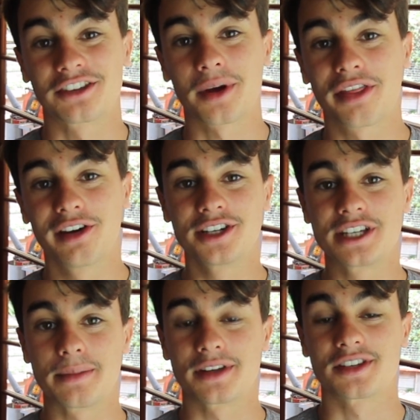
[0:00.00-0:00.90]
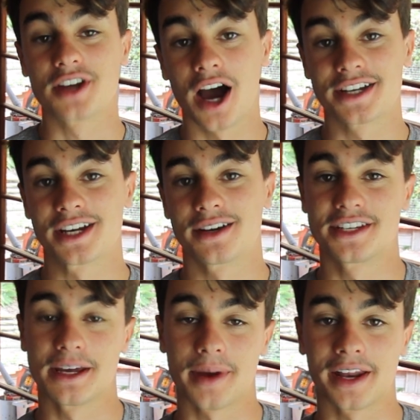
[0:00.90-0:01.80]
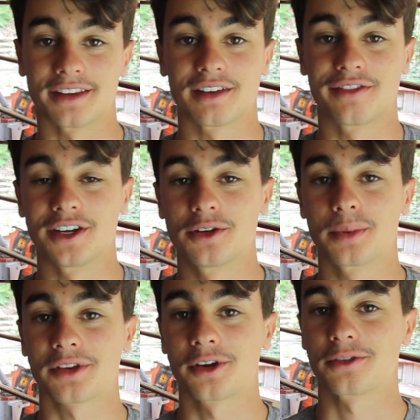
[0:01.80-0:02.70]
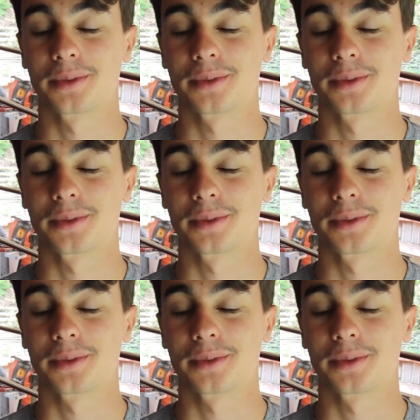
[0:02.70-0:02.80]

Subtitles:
so my third tip is a dietary tip, and it's to feed your Bristlenose